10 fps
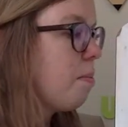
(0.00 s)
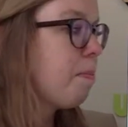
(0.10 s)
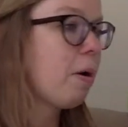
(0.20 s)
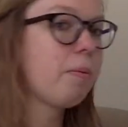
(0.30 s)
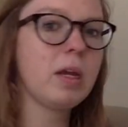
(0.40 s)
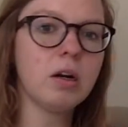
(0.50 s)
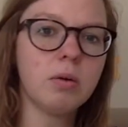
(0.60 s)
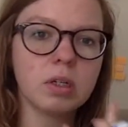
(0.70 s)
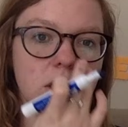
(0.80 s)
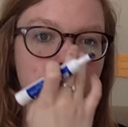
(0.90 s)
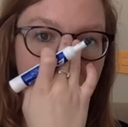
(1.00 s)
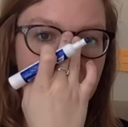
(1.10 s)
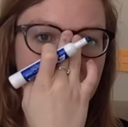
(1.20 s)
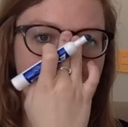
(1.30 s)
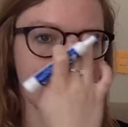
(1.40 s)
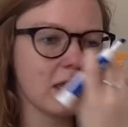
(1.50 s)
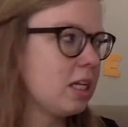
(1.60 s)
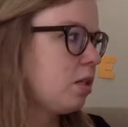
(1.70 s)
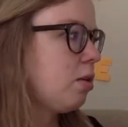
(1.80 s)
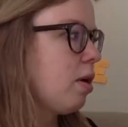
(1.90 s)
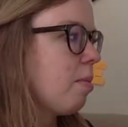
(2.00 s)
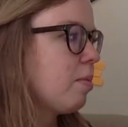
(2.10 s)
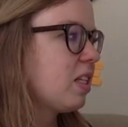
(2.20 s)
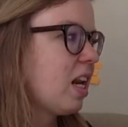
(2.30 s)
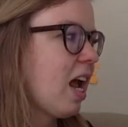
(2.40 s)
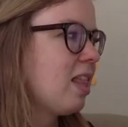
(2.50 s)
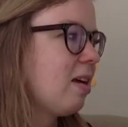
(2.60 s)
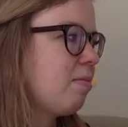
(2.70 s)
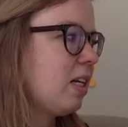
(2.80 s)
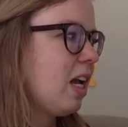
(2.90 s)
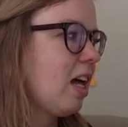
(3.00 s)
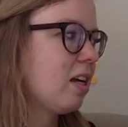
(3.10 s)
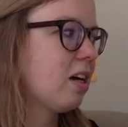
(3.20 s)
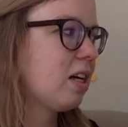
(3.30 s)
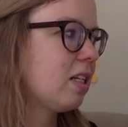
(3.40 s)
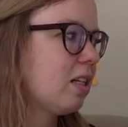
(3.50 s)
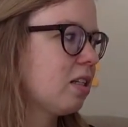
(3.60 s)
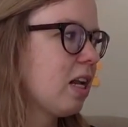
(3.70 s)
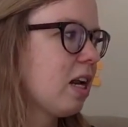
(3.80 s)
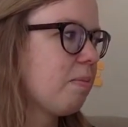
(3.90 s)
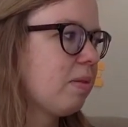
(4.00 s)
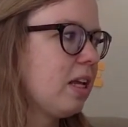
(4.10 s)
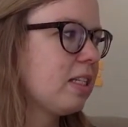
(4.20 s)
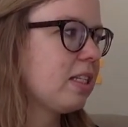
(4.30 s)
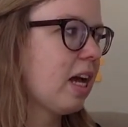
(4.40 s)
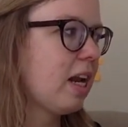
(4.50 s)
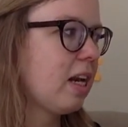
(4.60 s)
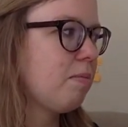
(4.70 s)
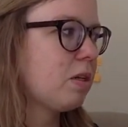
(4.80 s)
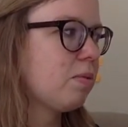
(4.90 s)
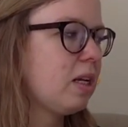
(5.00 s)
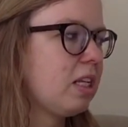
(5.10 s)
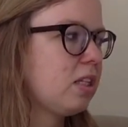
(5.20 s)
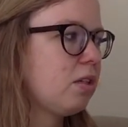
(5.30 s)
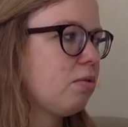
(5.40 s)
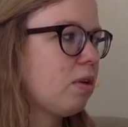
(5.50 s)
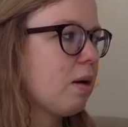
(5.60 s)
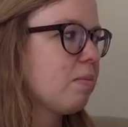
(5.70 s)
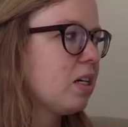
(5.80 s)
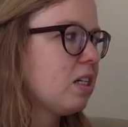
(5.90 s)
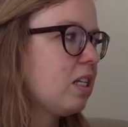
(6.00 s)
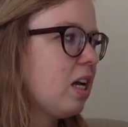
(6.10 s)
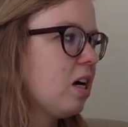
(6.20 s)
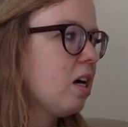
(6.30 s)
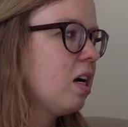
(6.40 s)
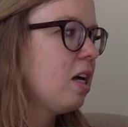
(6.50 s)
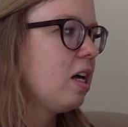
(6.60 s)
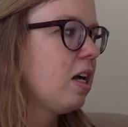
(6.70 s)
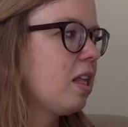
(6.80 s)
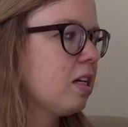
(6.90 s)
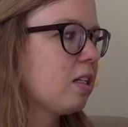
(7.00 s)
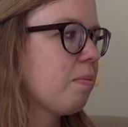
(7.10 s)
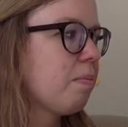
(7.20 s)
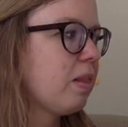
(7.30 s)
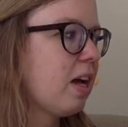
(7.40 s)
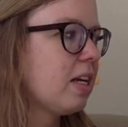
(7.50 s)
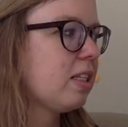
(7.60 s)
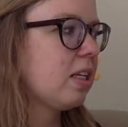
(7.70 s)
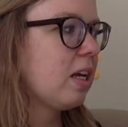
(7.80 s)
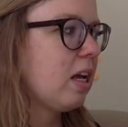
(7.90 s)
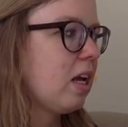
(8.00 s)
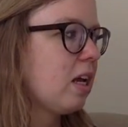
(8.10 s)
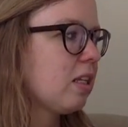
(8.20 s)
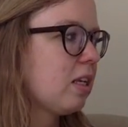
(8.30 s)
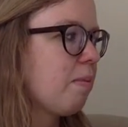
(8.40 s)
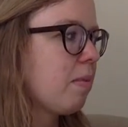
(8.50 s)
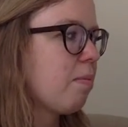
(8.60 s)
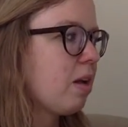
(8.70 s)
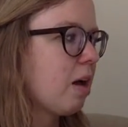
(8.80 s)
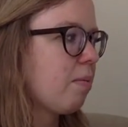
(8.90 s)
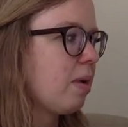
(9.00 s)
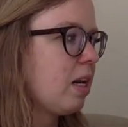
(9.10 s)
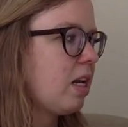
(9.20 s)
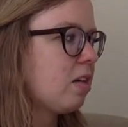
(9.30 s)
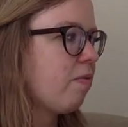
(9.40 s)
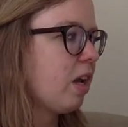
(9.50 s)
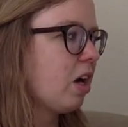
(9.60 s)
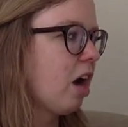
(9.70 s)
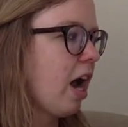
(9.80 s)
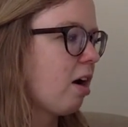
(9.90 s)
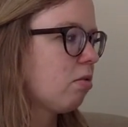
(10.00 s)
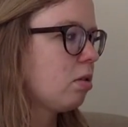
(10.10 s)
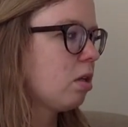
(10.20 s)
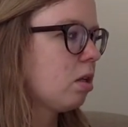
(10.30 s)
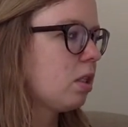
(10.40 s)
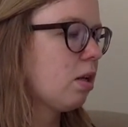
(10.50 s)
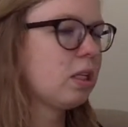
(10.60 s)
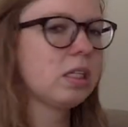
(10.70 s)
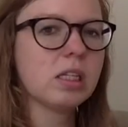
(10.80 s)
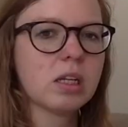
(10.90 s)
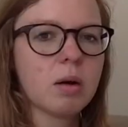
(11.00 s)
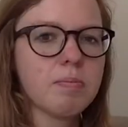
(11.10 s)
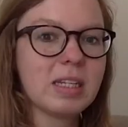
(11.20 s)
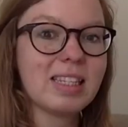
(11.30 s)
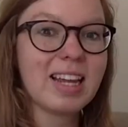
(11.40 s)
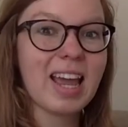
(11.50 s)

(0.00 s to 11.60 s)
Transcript: But we don't just want to take these two numbers and add them together, because there's not a plus sign in between these two numbers here. There's a plus some number that we need to figure out. So this is our missing